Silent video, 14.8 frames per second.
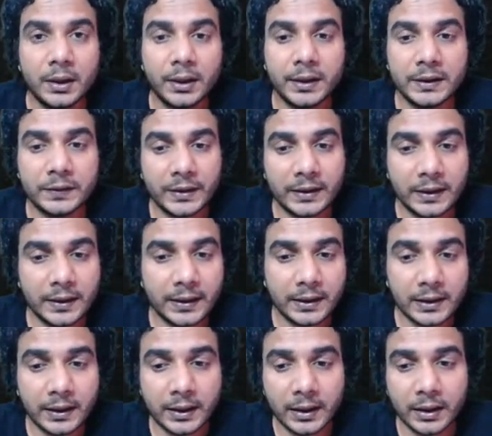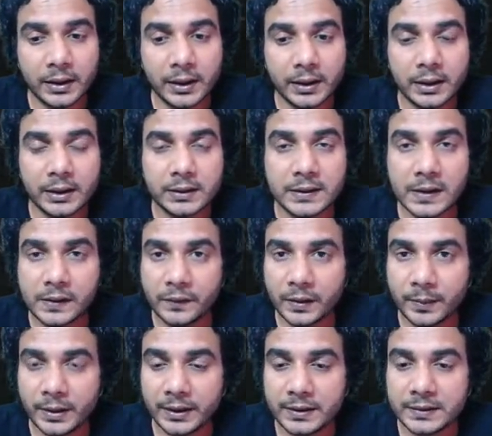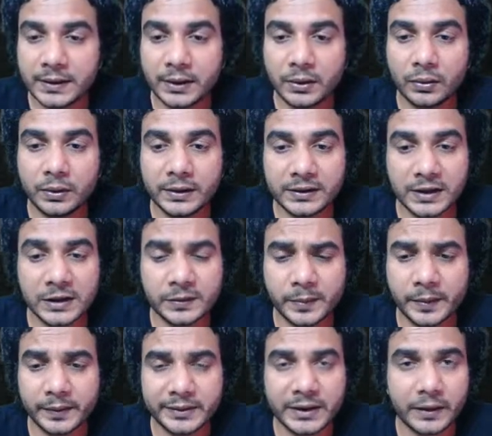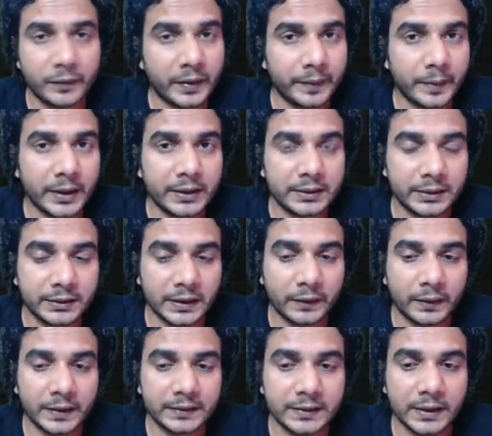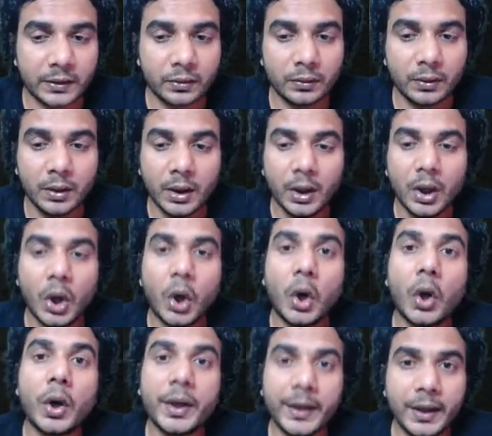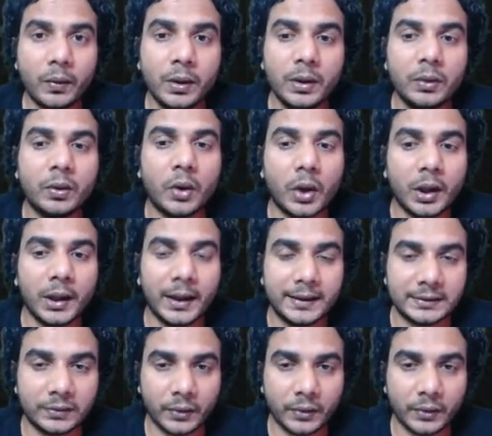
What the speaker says: is whether greater than Z1 minus Z2, distance between Z1 and Z2, or equal to or less.